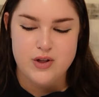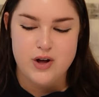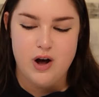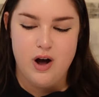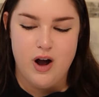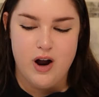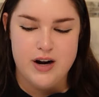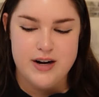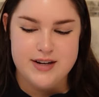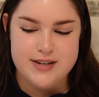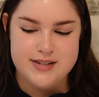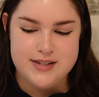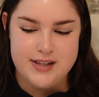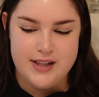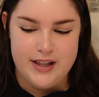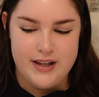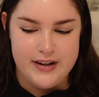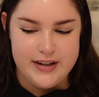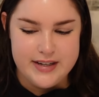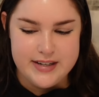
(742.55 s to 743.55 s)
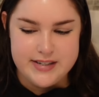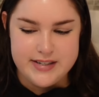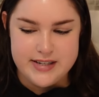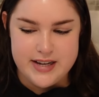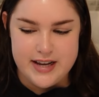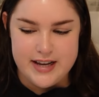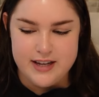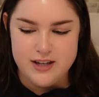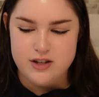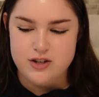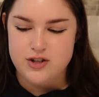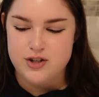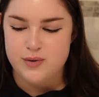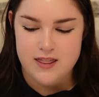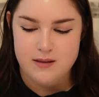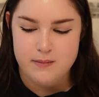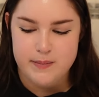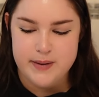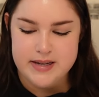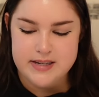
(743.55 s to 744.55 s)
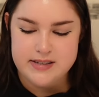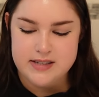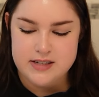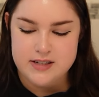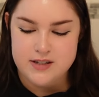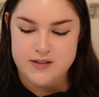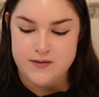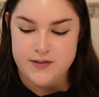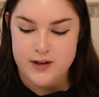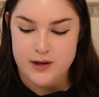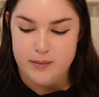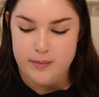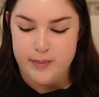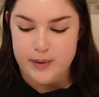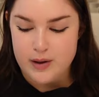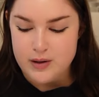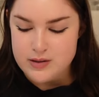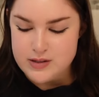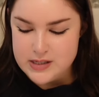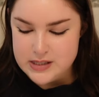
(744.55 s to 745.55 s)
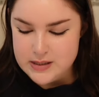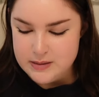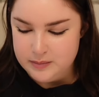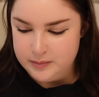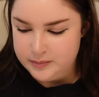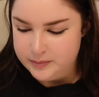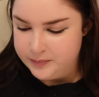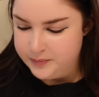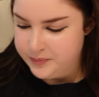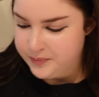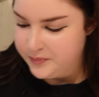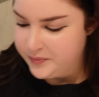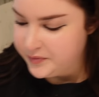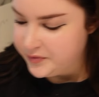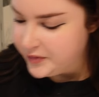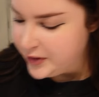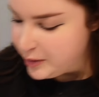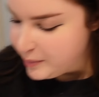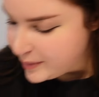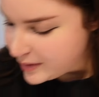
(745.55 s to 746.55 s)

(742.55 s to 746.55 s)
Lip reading: the heart is clary sage, and the base is fir balsam. Fir